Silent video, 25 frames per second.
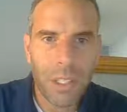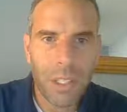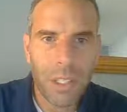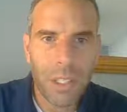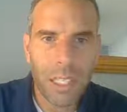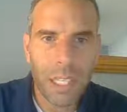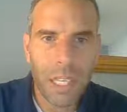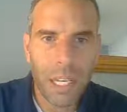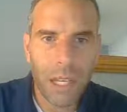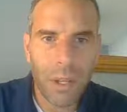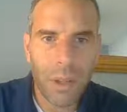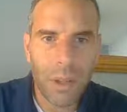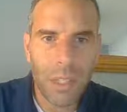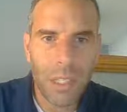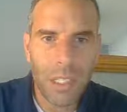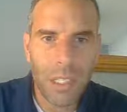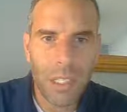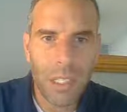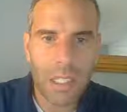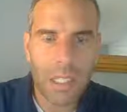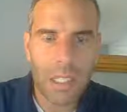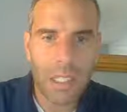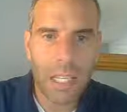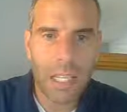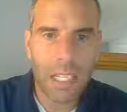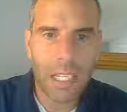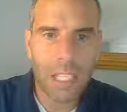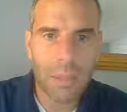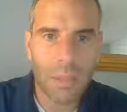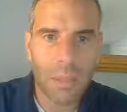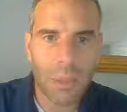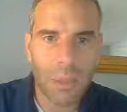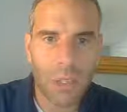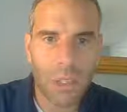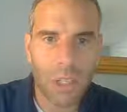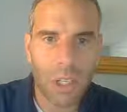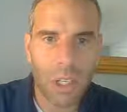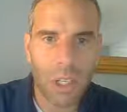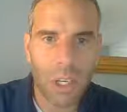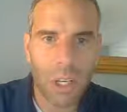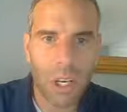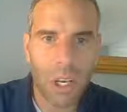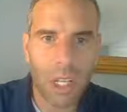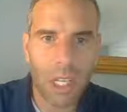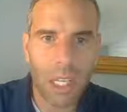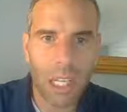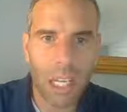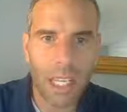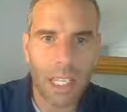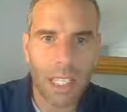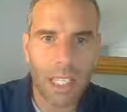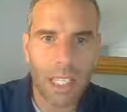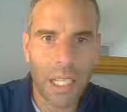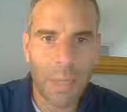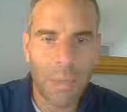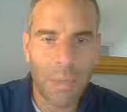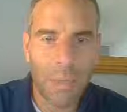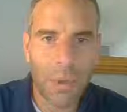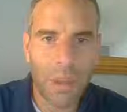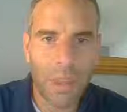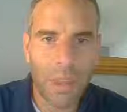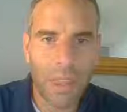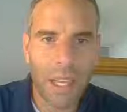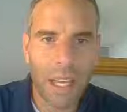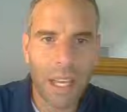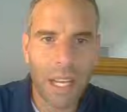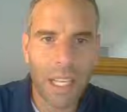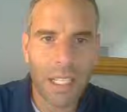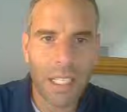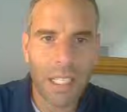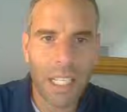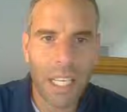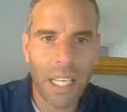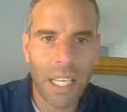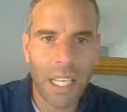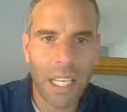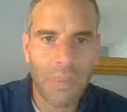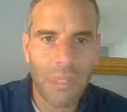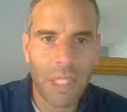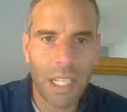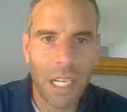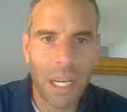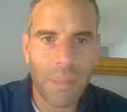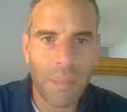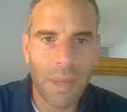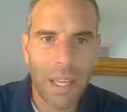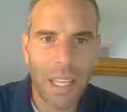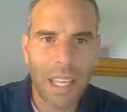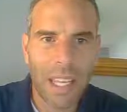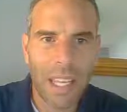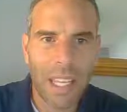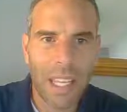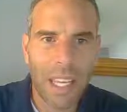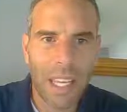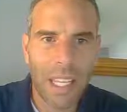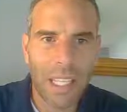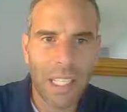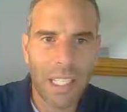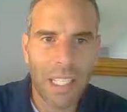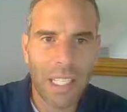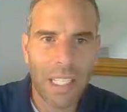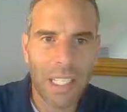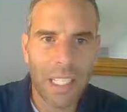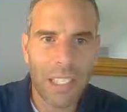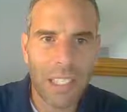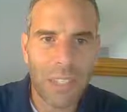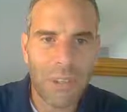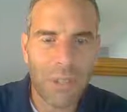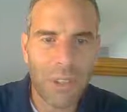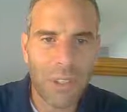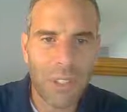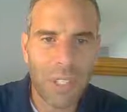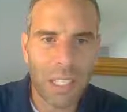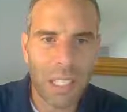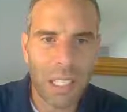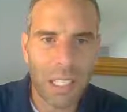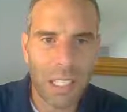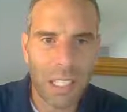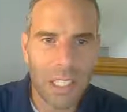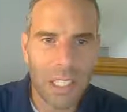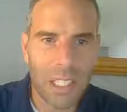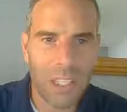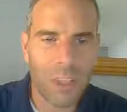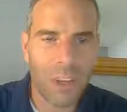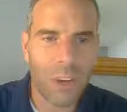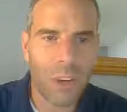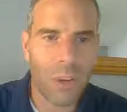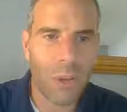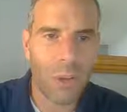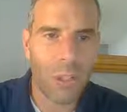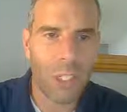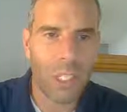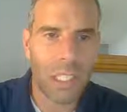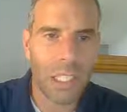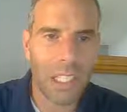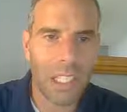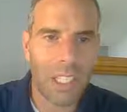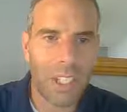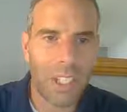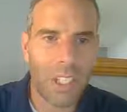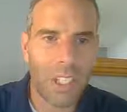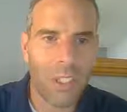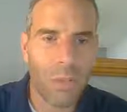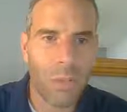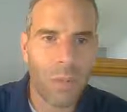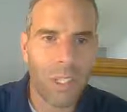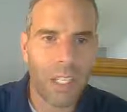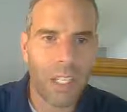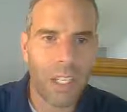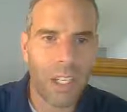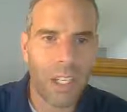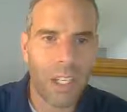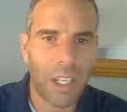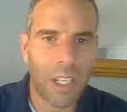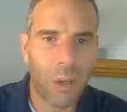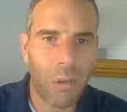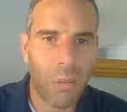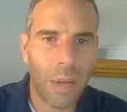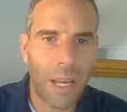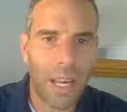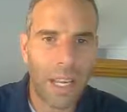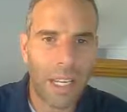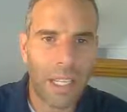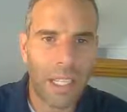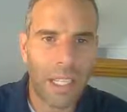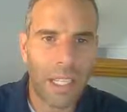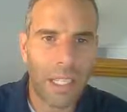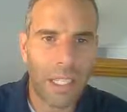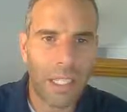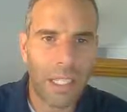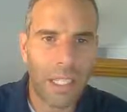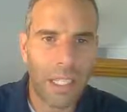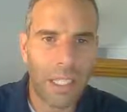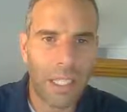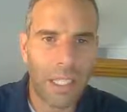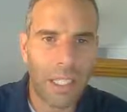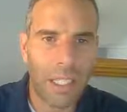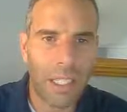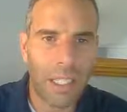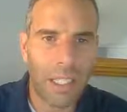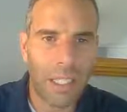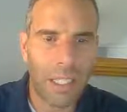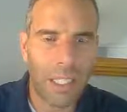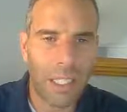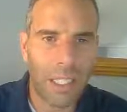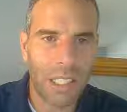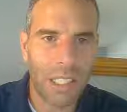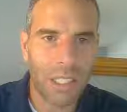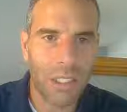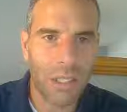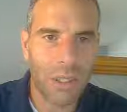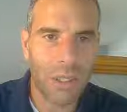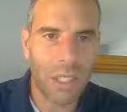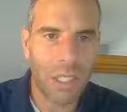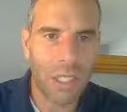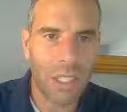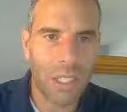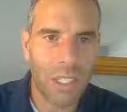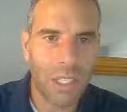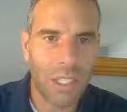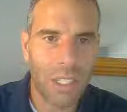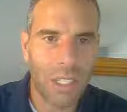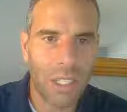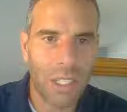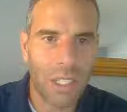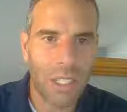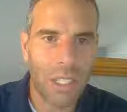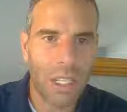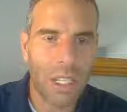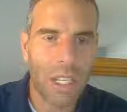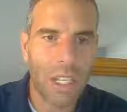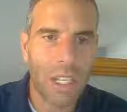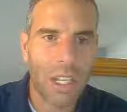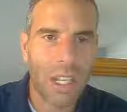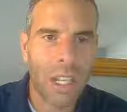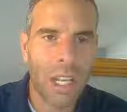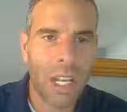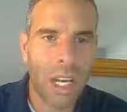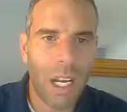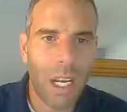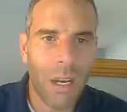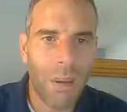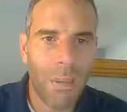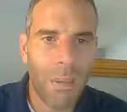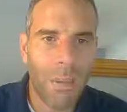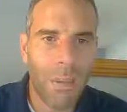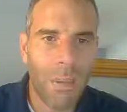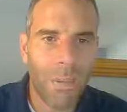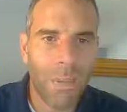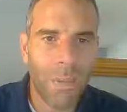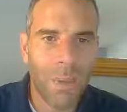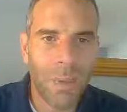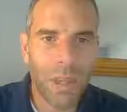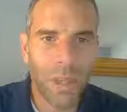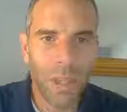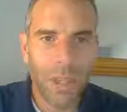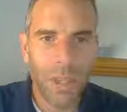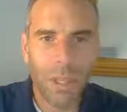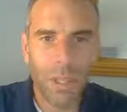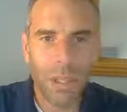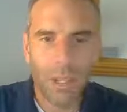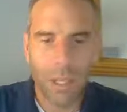you'll see how the decimals are all lined up with that tab stop. And these, if you see these are those leaders. We can go back in here and delete those leaders. You